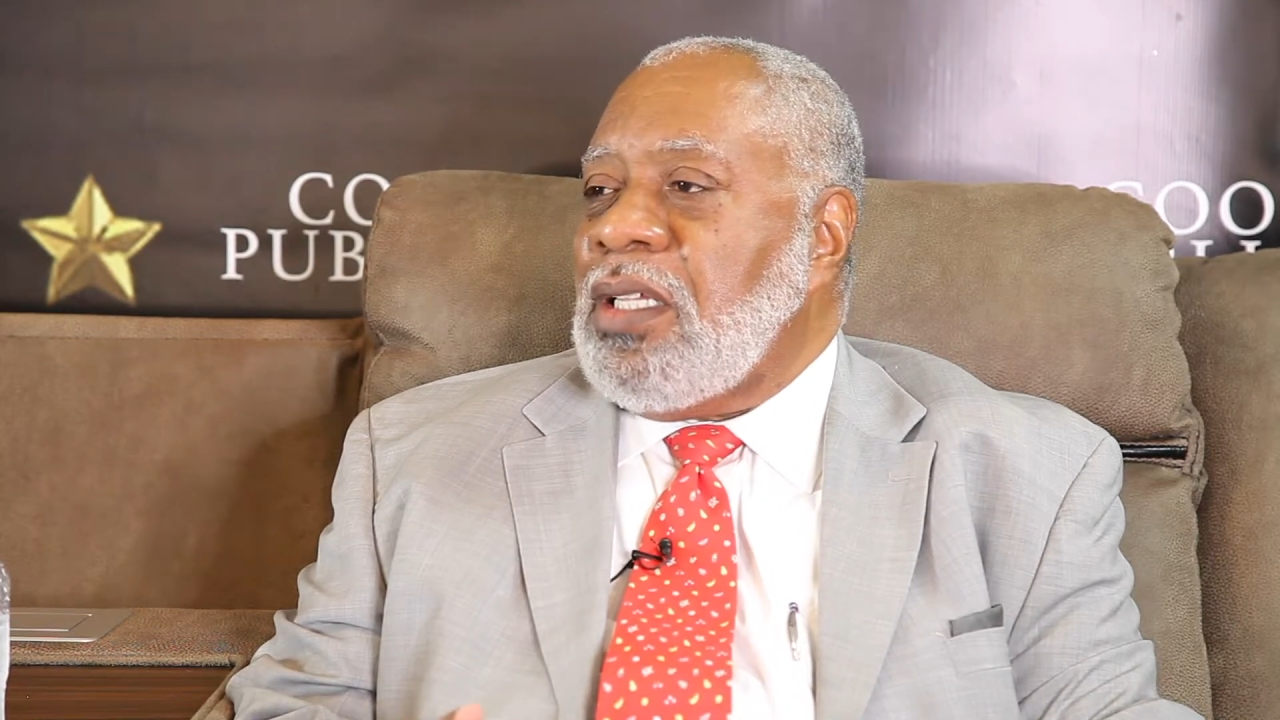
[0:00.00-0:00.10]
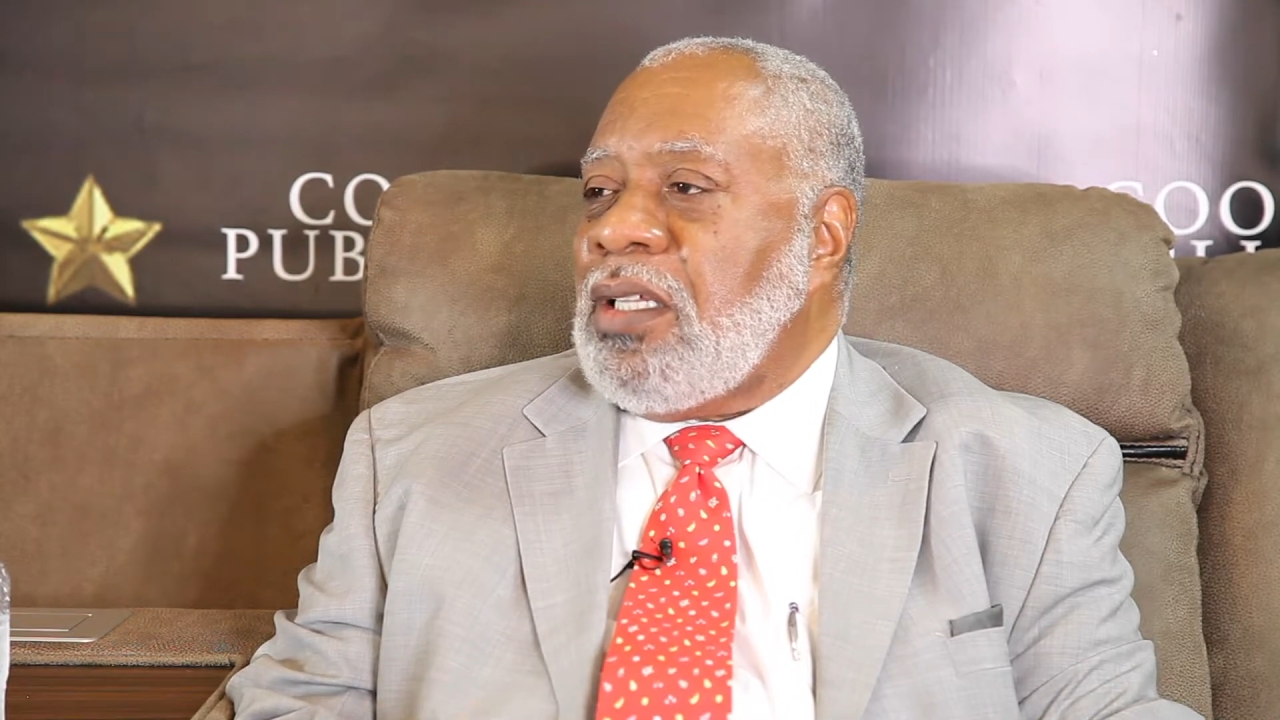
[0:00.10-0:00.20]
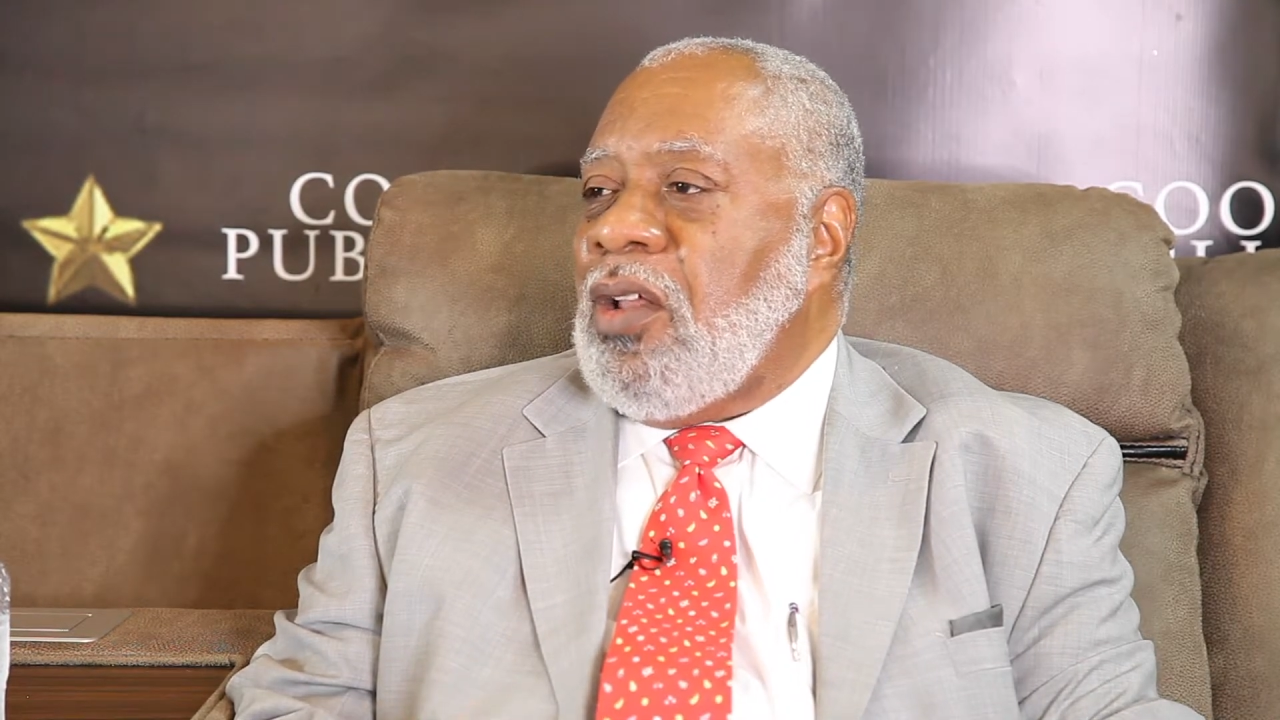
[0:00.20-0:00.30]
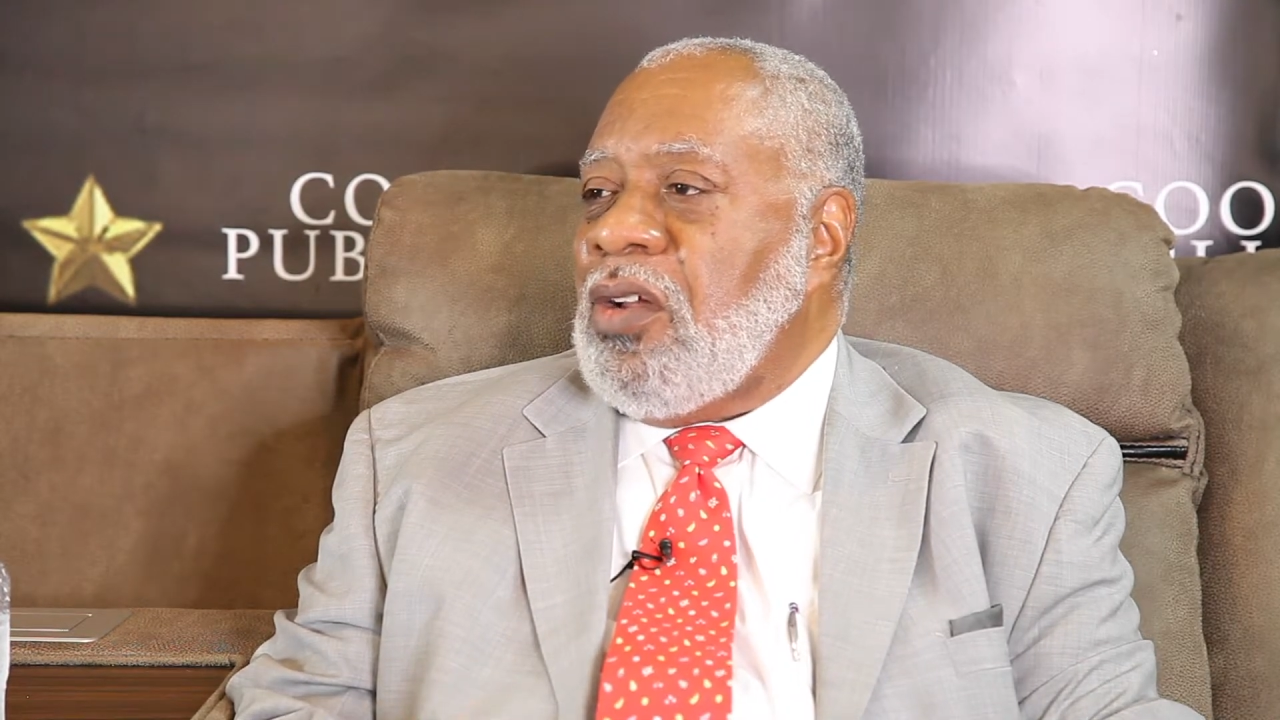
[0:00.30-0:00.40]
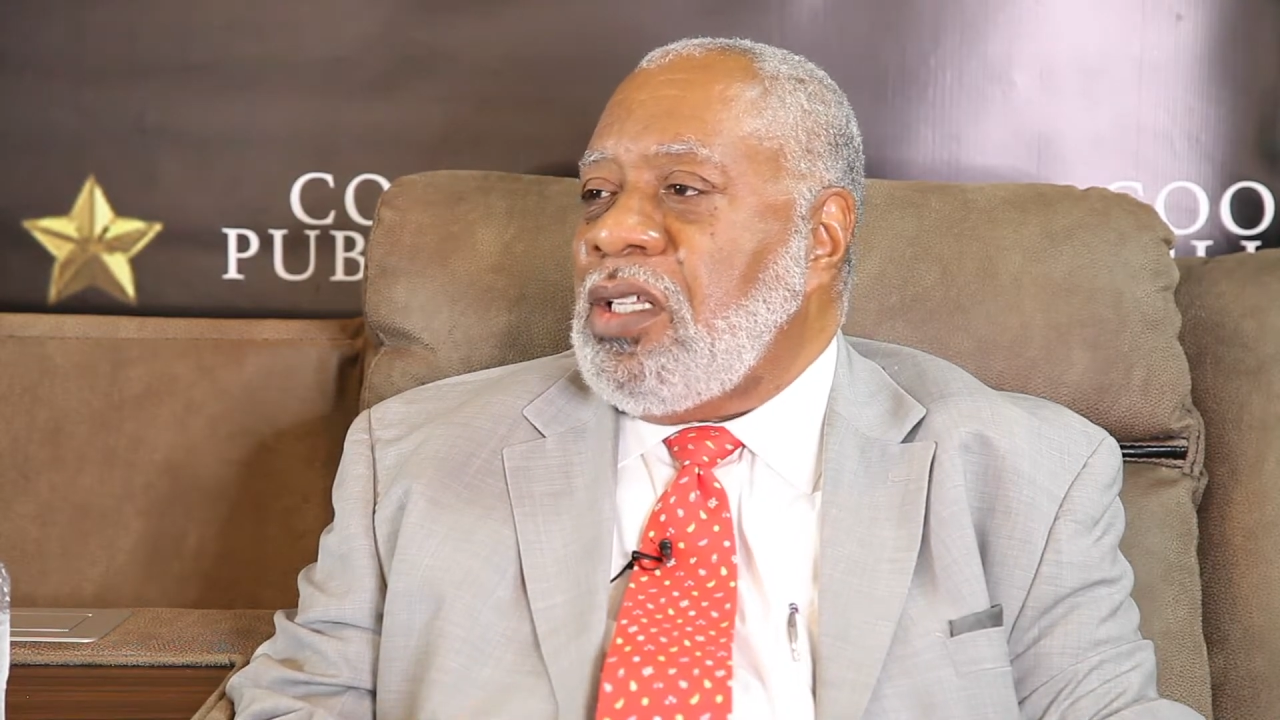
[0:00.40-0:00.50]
lawyer